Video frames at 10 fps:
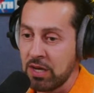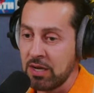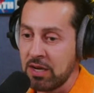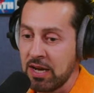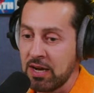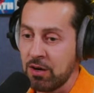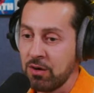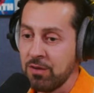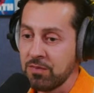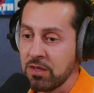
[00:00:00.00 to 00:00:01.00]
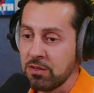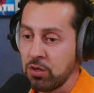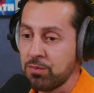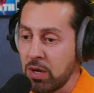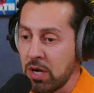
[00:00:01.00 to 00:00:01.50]
And now that
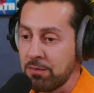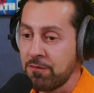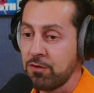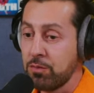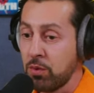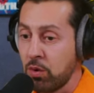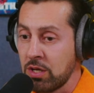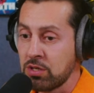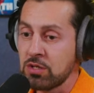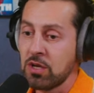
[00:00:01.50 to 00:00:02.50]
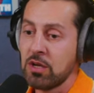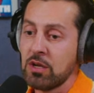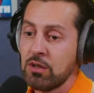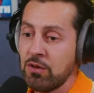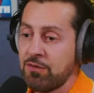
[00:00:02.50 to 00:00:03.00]
you brought up a few points,
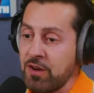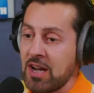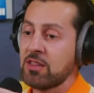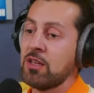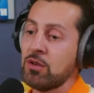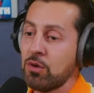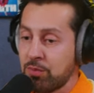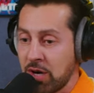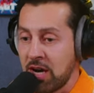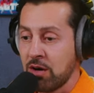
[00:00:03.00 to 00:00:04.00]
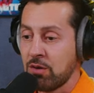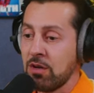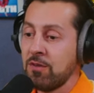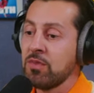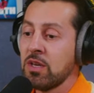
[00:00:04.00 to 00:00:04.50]
the fact that you're brown,
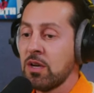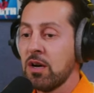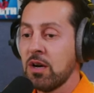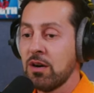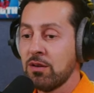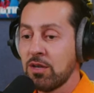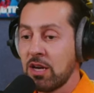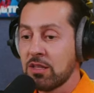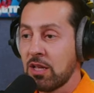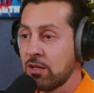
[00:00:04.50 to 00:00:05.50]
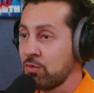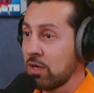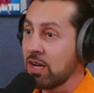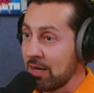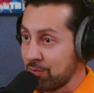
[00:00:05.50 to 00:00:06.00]
uh, you got to tell us
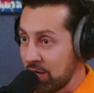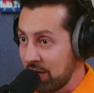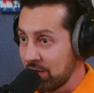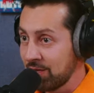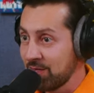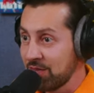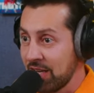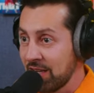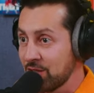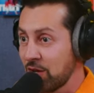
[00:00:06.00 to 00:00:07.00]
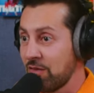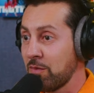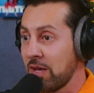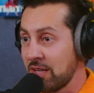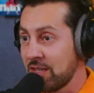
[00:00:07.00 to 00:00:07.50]
what kind of brown. Yeah, so
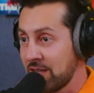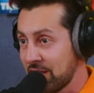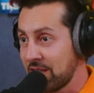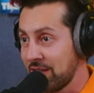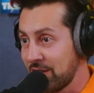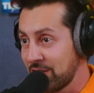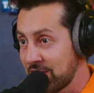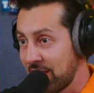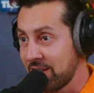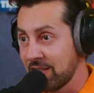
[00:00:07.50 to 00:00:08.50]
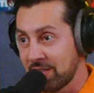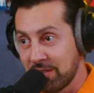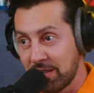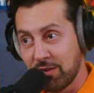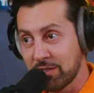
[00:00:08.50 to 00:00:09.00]
everybody can can understand because
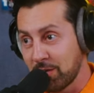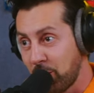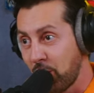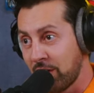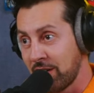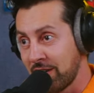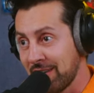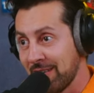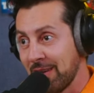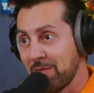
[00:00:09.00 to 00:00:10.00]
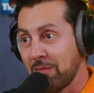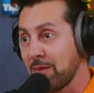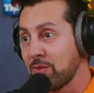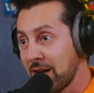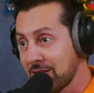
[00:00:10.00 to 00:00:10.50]
you know it's important. My
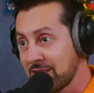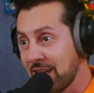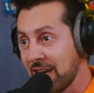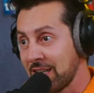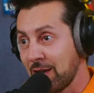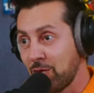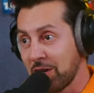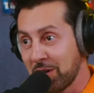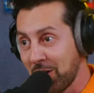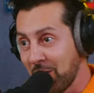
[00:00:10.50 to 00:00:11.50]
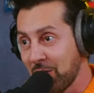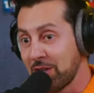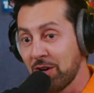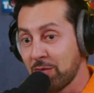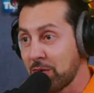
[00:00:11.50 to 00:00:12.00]
brown side, they want to know.
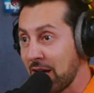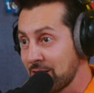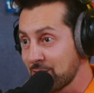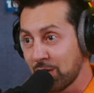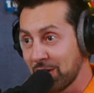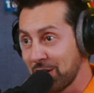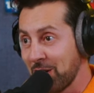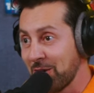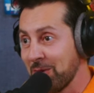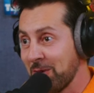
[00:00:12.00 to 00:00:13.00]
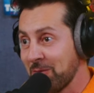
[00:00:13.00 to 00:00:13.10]
The other browns want to know.